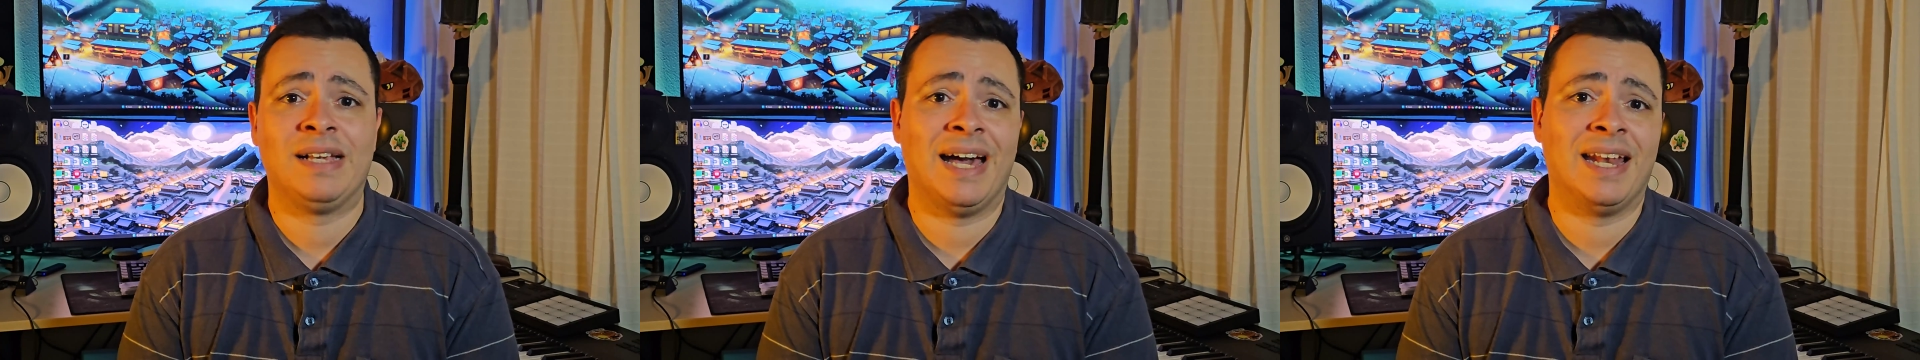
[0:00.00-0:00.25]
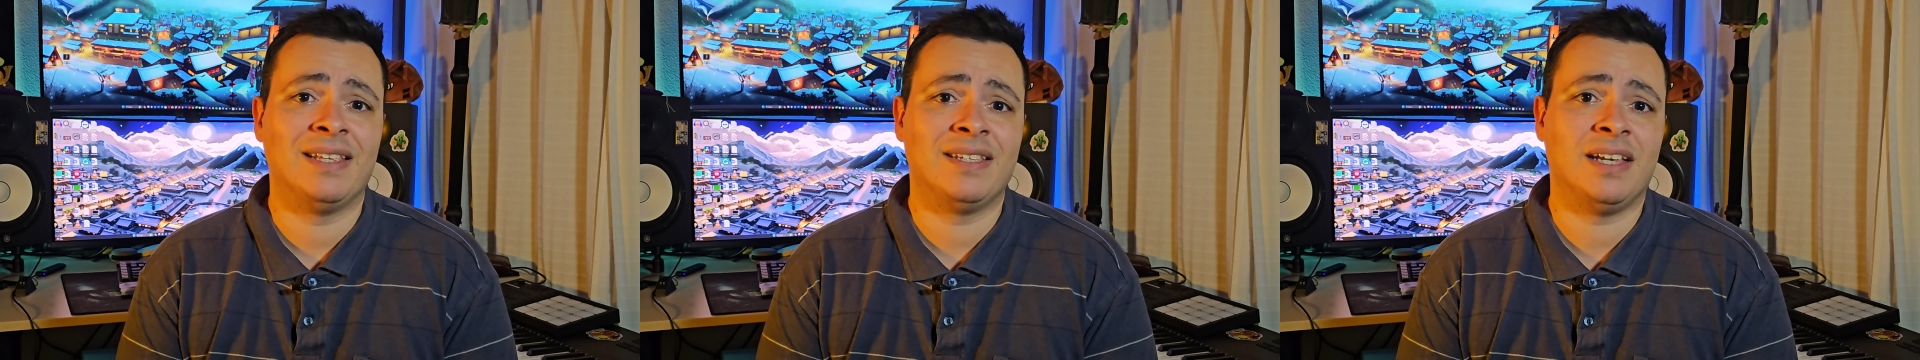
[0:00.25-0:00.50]

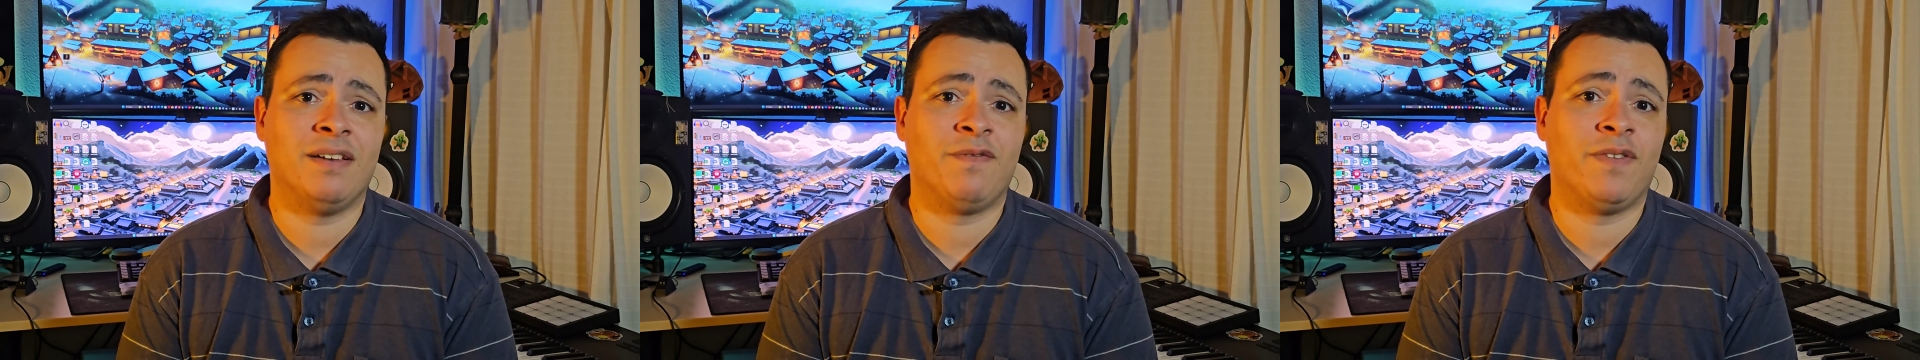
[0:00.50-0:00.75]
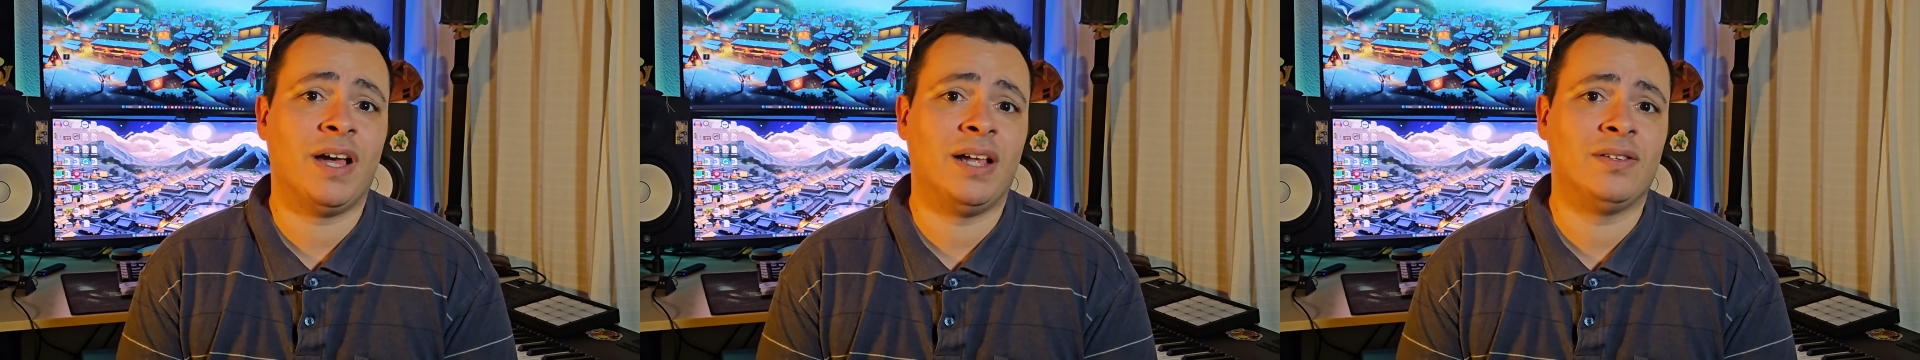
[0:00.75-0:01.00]
Canada,
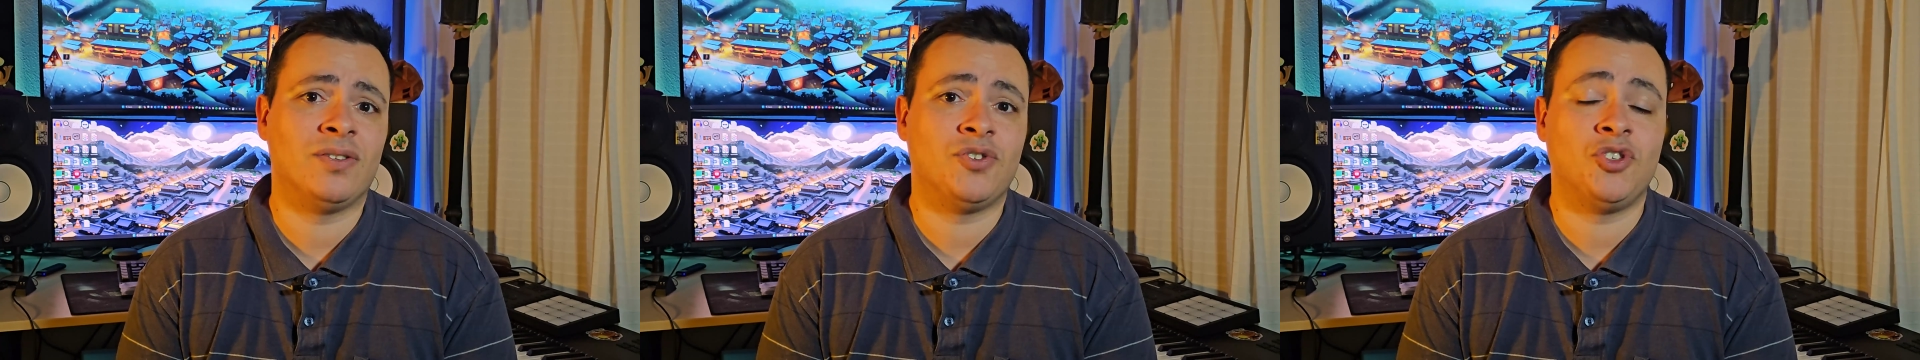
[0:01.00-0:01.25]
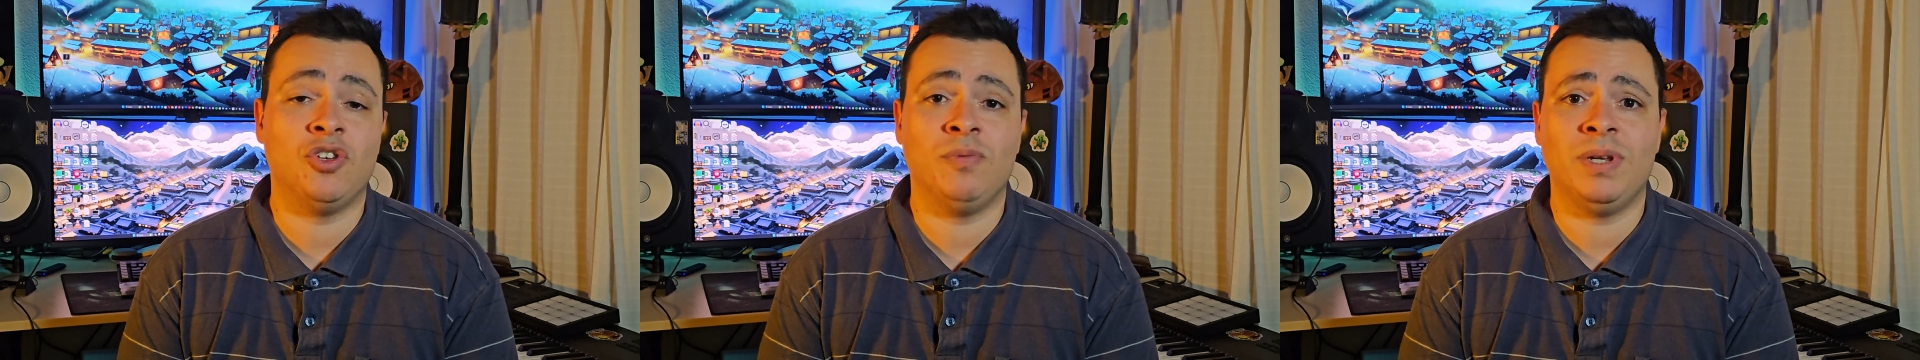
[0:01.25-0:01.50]
France,
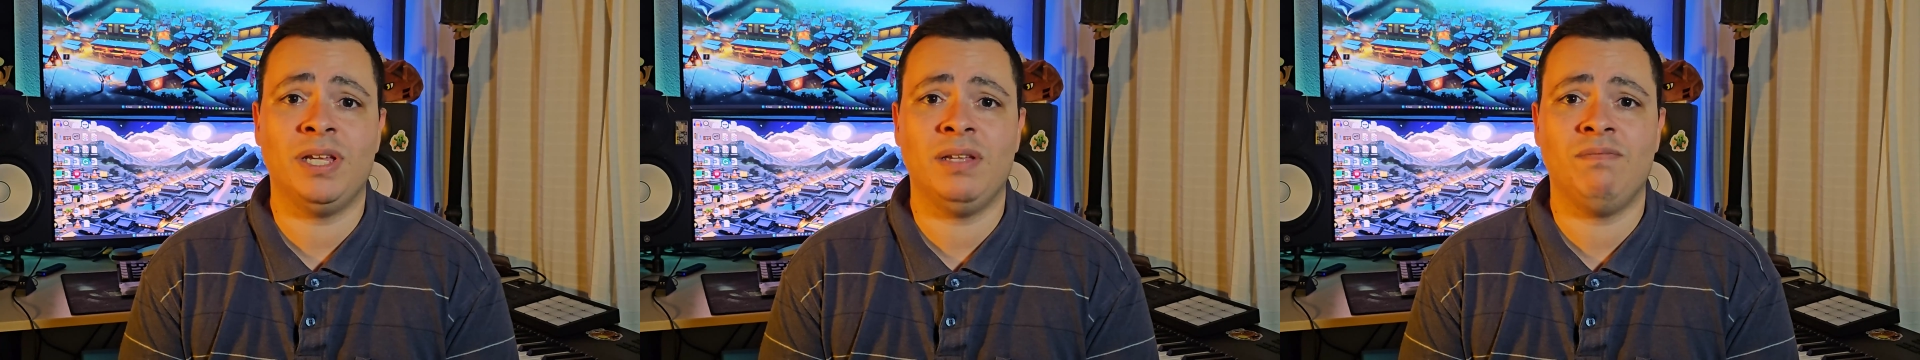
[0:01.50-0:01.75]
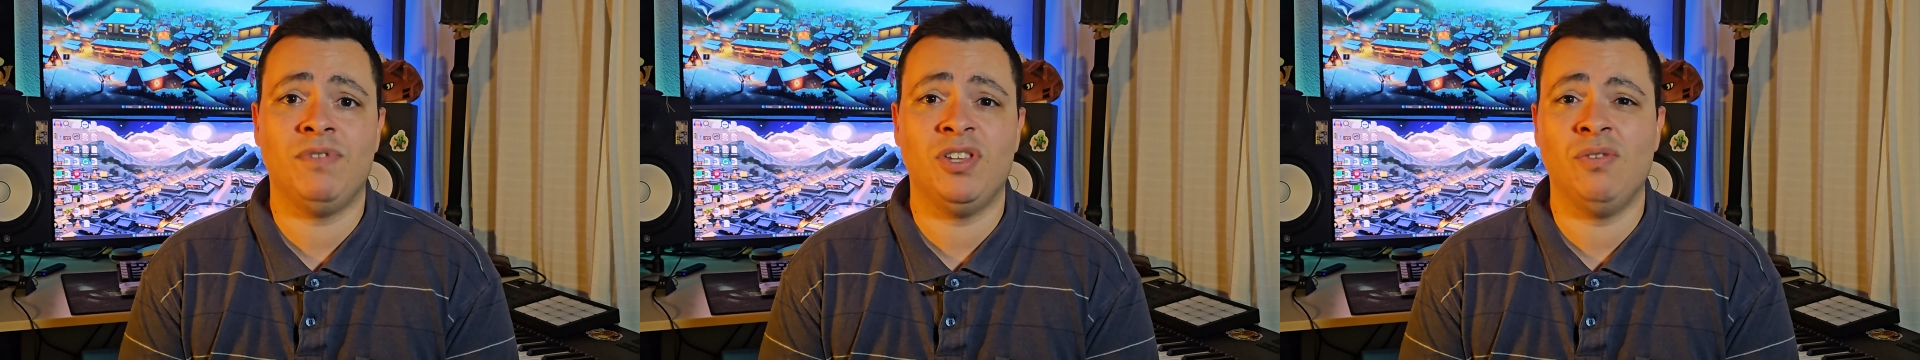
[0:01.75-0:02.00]

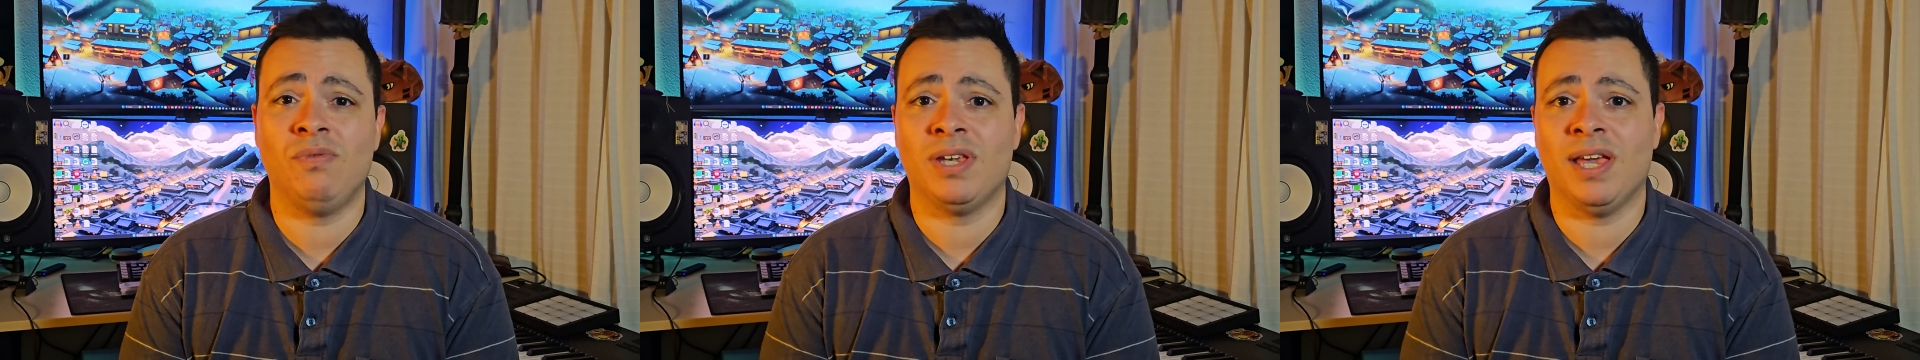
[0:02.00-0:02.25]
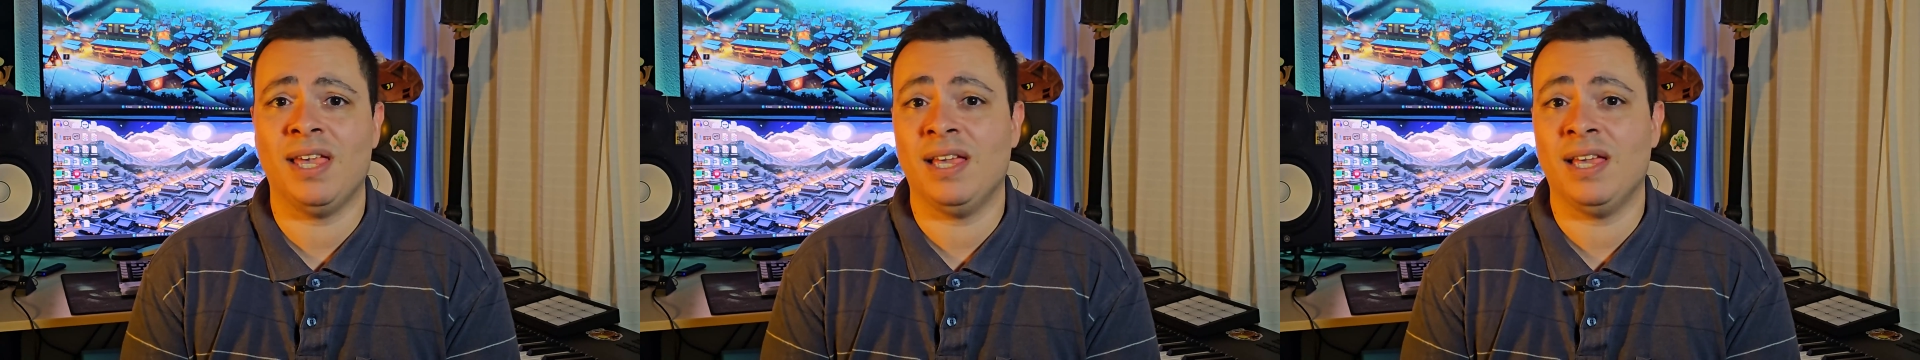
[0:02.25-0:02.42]
Germany, the UK,